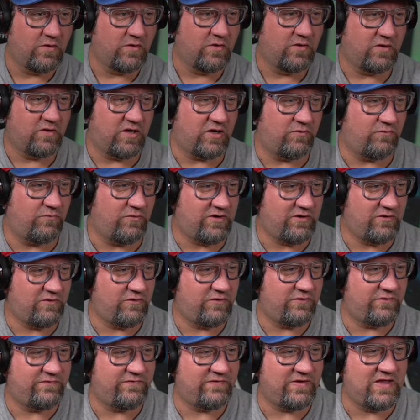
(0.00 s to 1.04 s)
Red
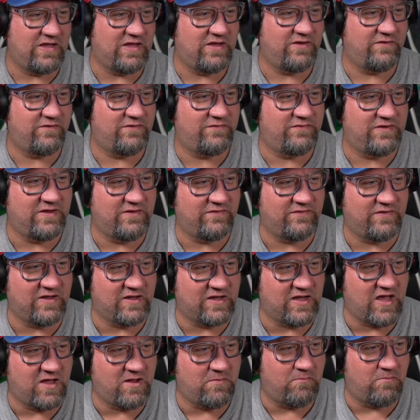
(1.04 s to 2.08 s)
Alert says I
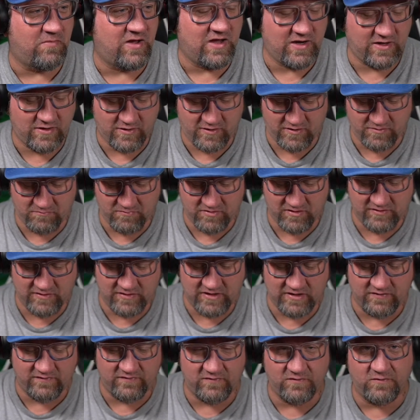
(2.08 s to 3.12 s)
got mine on
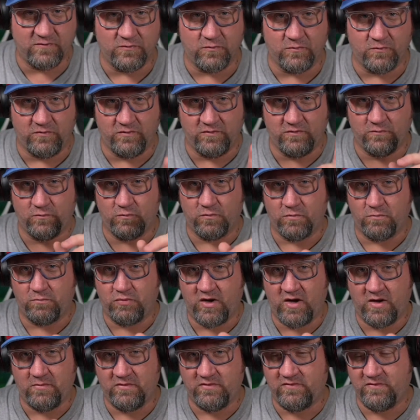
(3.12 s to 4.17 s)
Monday too. We're
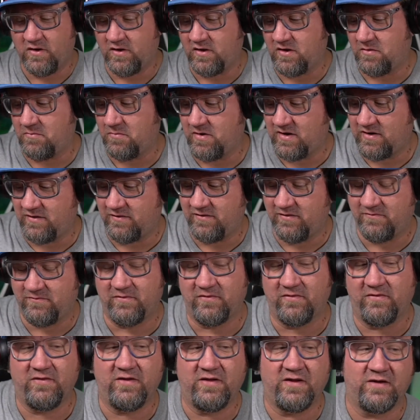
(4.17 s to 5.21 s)
probably talking about a
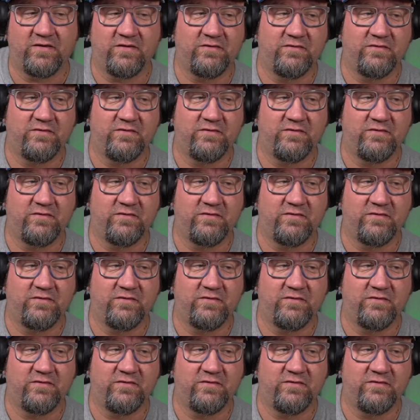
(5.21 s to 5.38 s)
different thing.